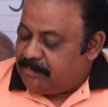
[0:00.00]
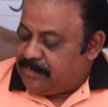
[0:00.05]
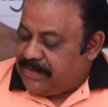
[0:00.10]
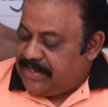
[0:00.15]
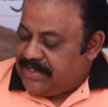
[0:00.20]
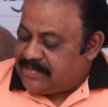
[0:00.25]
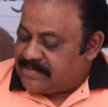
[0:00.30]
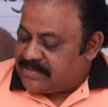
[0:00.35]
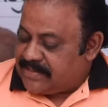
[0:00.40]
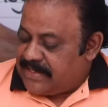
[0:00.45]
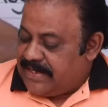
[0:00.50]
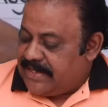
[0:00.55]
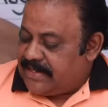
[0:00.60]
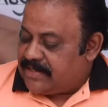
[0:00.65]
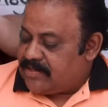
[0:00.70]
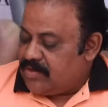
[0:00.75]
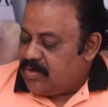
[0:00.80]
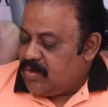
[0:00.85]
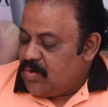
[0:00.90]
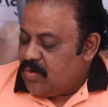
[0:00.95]
piece
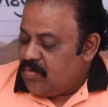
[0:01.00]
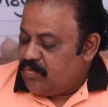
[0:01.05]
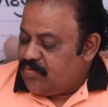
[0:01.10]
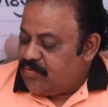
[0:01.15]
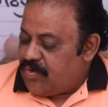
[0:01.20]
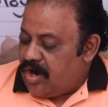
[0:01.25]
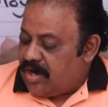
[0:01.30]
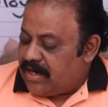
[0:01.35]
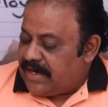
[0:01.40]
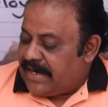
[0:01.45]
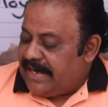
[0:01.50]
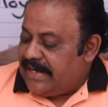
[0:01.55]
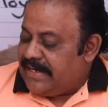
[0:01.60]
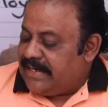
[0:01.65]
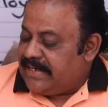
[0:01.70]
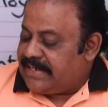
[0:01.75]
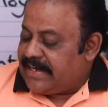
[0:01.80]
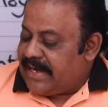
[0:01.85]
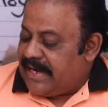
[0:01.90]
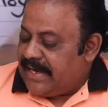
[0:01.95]
rate for
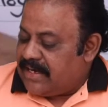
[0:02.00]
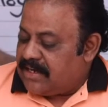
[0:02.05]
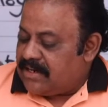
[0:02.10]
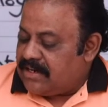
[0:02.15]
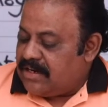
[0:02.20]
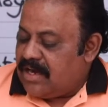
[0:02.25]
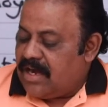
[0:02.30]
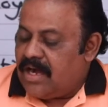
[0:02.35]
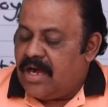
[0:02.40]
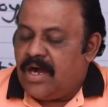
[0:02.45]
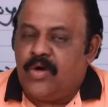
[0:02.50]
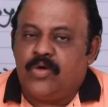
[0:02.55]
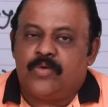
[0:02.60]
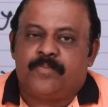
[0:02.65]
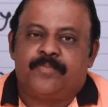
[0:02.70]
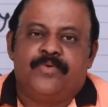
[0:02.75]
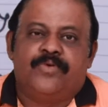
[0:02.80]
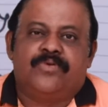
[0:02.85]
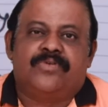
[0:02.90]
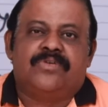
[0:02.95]
entire
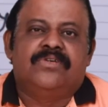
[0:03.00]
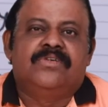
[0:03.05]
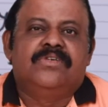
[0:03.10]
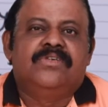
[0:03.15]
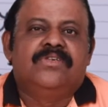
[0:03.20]
output.